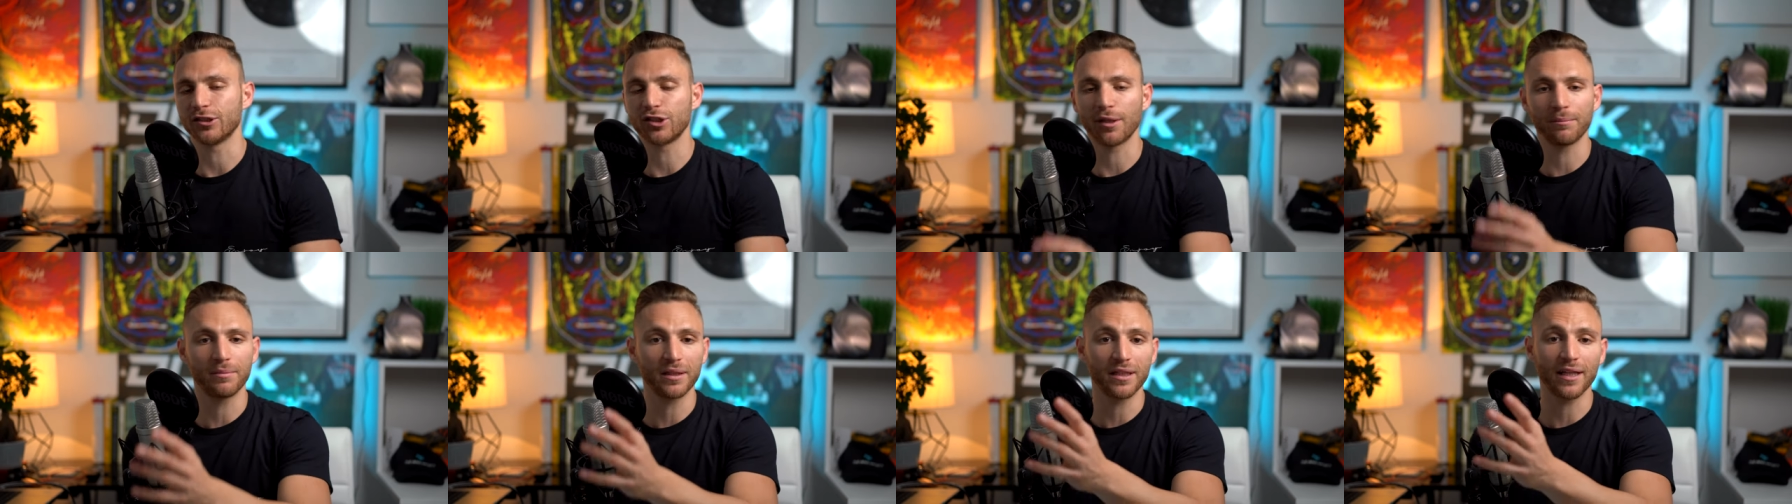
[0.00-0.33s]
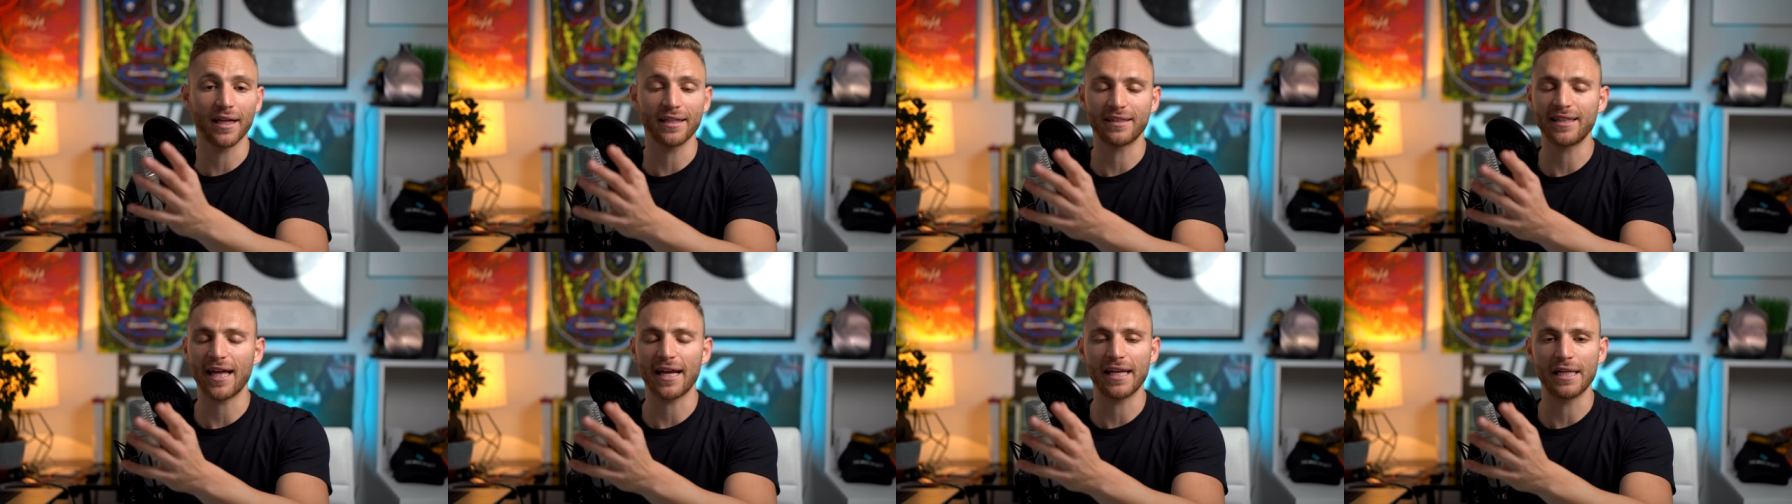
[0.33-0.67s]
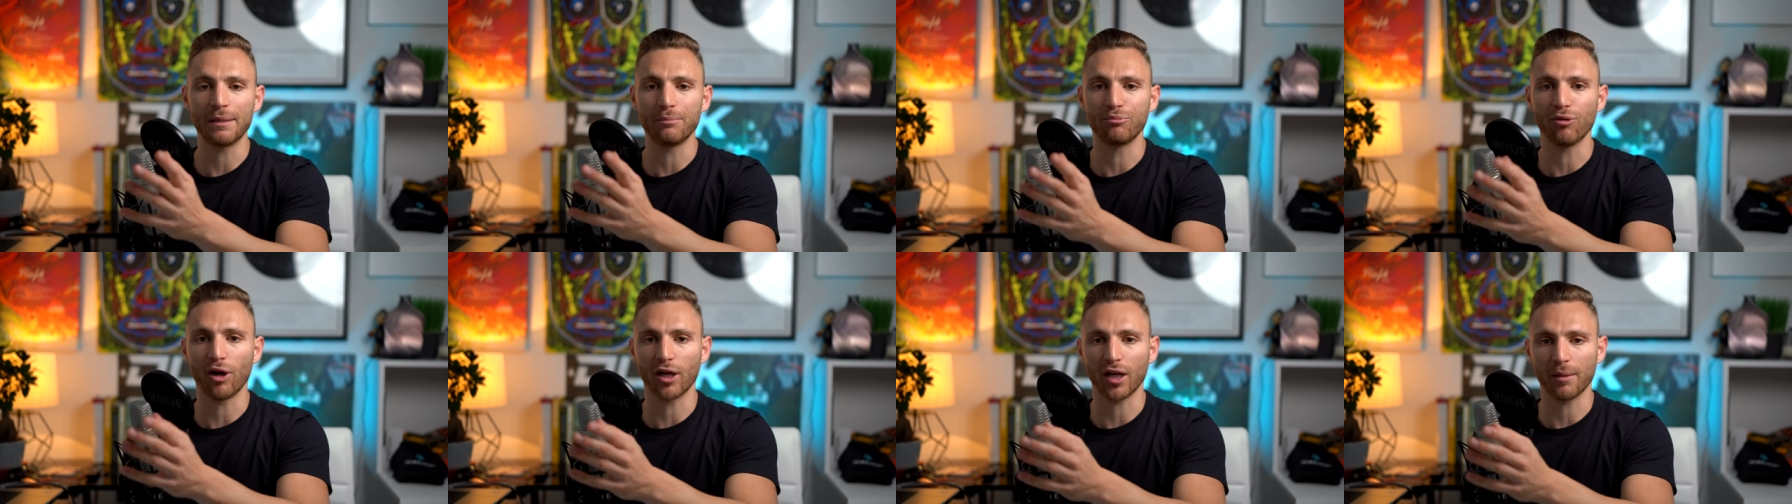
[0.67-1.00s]
something like that
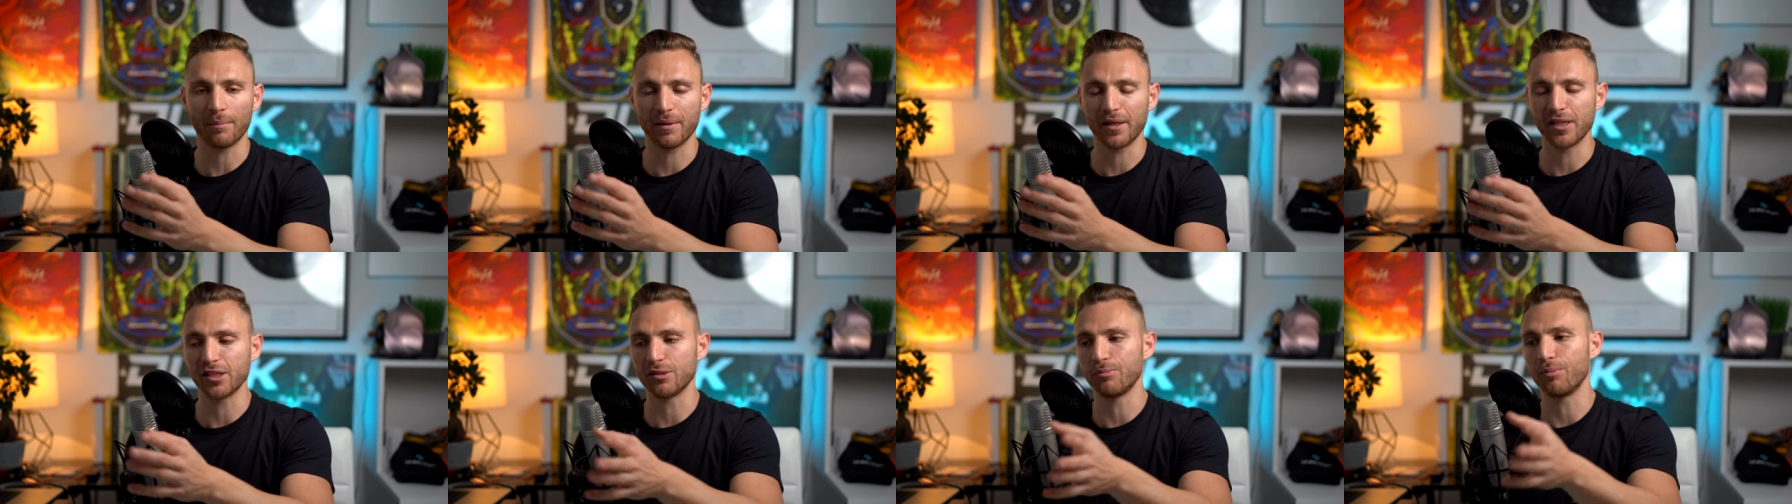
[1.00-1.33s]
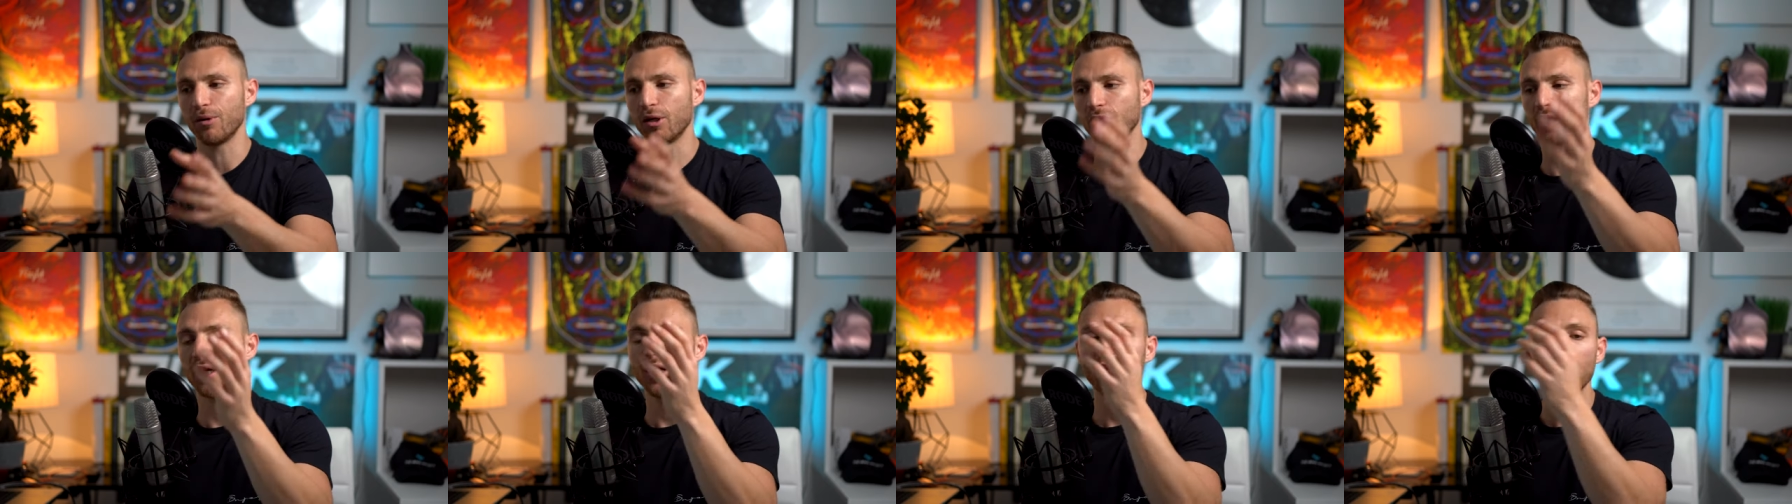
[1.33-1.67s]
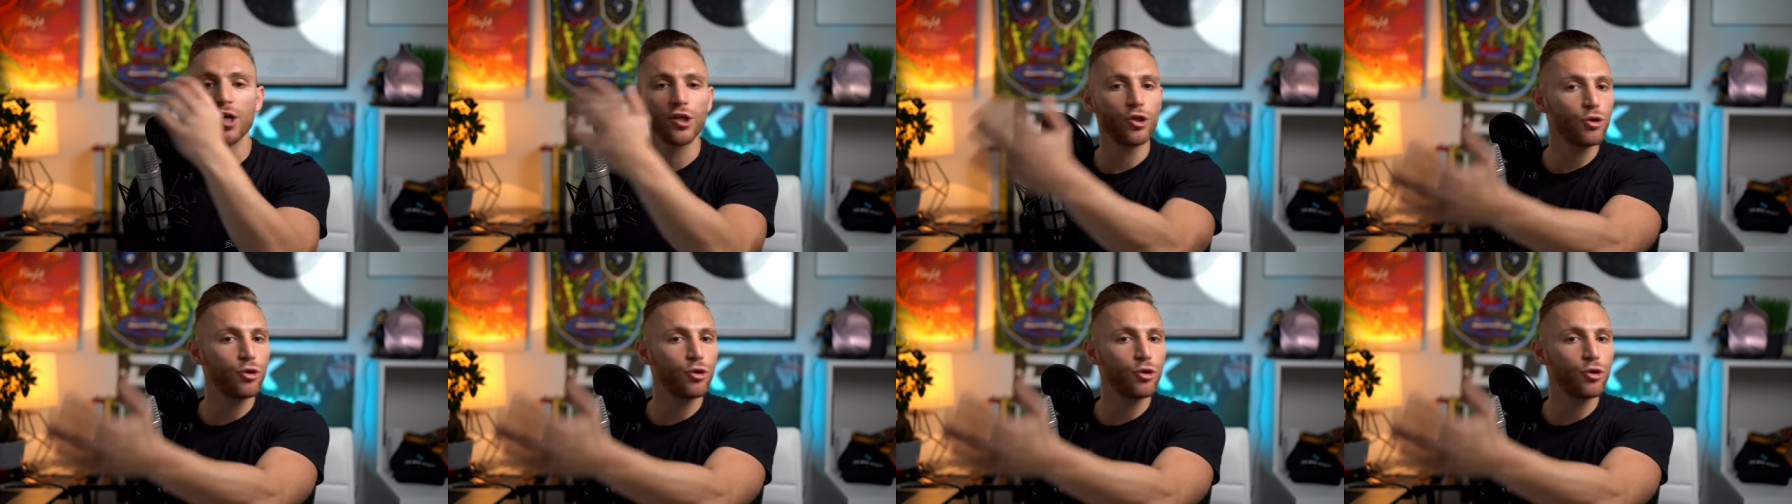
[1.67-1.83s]
he brought up in his book.